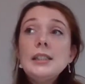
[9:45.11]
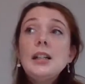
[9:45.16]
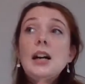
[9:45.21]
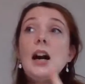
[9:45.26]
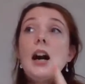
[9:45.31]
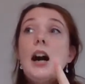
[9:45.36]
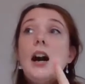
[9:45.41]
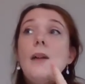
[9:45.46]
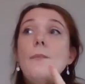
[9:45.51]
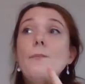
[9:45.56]

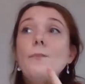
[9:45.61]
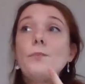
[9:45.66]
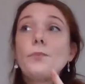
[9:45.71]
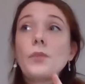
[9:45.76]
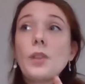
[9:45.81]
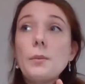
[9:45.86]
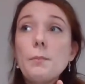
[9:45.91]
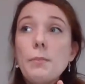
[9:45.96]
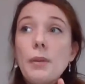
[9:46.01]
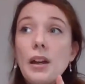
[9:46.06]

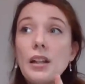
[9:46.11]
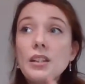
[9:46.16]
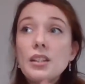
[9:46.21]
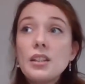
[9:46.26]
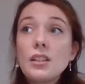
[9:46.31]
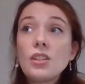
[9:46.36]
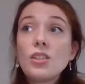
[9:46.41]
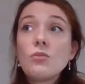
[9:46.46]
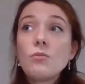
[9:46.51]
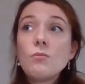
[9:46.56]
But
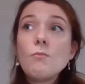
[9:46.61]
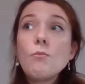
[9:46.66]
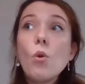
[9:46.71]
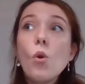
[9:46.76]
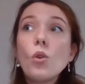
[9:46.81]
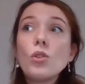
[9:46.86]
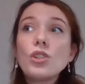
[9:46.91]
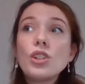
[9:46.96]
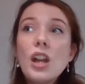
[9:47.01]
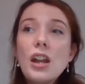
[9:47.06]

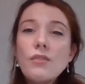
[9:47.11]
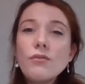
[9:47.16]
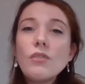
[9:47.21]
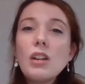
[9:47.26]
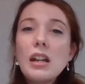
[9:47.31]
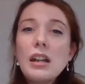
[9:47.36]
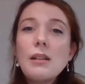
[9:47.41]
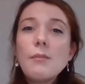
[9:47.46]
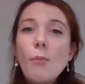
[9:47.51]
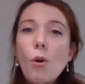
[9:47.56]
more
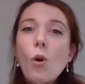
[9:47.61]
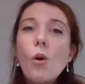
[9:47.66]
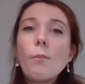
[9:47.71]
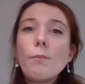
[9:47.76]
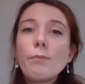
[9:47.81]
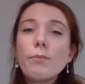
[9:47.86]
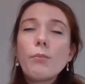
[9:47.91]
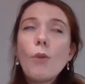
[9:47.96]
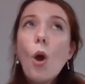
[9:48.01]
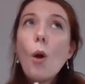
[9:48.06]

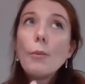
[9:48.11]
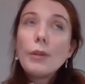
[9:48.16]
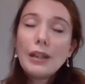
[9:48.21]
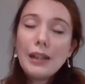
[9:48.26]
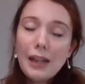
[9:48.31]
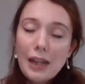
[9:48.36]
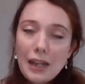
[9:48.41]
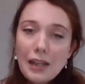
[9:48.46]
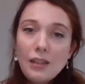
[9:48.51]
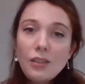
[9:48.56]

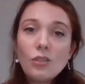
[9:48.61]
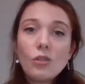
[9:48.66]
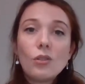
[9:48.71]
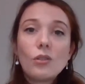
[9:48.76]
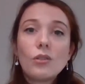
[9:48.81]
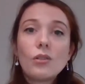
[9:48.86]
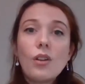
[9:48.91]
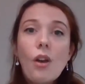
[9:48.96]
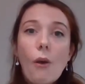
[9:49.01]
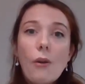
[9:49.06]
commonly,
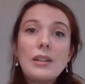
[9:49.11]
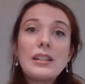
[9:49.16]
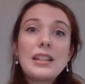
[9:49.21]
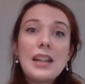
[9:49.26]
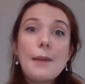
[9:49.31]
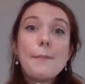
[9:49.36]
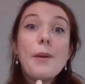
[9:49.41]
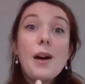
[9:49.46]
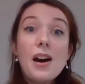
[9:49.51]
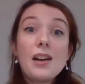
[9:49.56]
you're going to
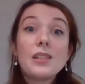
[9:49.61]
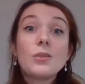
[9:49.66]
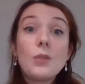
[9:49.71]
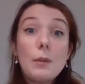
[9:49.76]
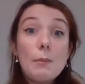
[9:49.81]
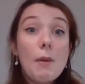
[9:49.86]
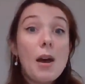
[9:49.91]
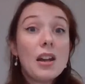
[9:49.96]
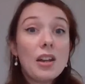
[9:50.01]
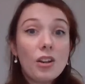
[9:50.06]
get passed with
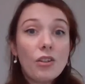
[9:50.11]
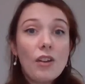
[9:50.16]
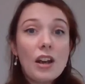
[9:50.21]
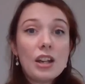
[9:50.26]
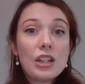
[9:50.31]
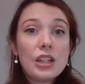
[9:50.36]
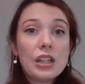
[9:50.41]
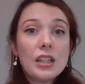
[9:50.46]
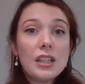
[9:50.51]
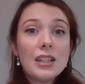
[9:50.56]
minor
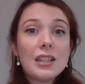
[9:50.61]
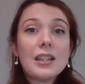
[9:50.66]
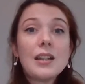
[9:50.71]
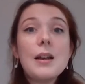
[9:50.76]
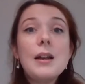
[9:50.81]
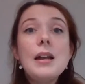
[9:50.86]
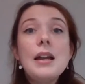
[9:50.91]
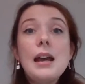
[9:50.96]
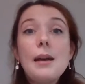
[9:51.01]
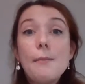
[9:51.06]
corrections.
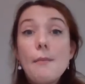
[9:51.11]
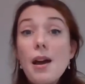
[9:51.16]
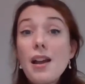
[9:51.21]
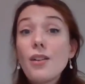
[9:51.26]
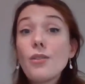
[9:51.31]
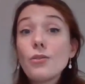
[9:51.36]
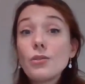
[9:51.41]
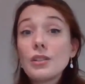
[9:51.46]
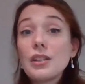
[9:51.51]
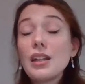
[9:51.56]
In my
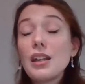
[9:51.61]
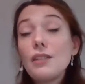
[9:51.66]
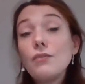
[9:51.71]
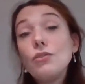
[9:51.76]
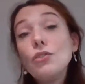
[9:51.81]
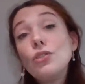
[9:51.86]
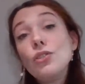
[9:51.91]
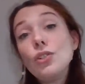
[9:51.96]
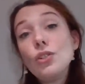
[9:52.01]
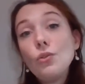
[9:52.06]
course, that gives
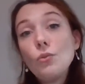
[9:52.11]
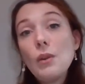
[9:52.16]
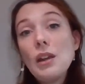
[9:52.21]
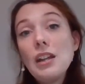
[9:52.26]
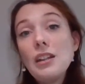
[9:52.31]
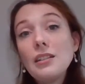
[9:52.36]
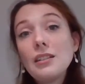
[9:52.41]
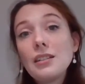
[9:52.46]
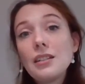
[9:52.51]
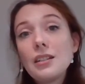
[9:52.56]
you 2
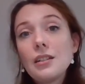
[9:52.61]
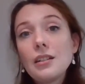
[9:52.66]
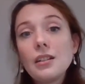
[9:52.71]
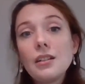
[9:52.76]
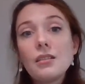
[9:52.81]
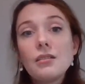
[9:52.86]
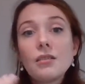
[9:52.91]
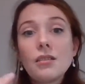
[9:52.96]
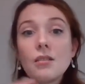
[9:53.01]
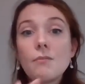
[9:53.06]
weeks
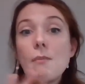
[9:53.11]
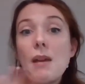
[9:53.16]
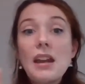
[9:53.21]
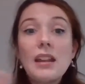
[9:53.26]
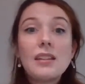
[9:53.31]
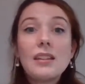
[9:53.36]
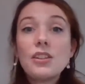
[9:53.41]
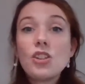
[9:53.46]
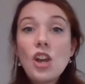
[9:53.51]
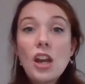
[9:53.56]
to make
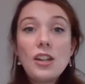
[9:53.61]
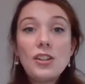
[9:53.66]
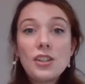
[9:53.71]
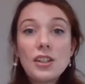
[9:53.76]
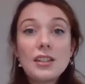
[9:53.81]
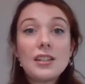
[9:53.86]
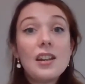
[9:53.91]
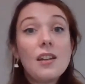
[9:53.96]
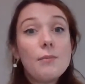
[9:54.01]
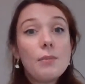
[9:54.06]
the
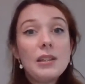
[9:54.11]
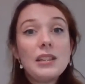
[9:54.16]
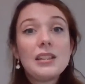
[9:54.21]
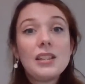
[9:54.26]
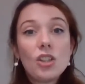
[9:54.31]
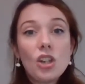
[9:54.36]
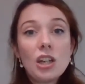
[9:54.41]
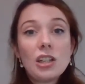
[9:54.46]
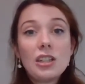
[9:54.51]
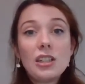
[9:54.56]
changes that have been
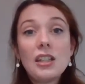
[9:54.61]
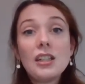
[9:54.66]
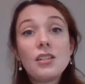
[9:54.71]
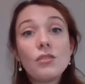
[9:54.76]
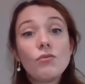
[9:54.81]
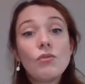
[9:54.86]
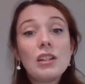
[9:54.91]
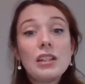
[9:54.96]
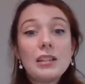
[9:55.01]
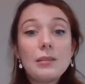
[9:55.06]
suggested
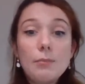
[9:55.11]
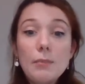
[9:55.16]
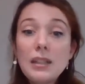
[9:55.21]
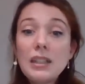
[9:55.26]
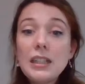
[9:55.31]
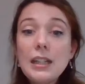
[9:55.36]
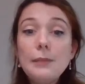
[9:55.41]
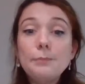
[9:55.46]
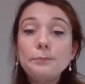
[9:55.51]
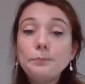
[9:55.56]
and
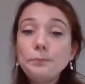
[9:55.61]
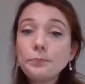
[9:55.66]
resubmit it.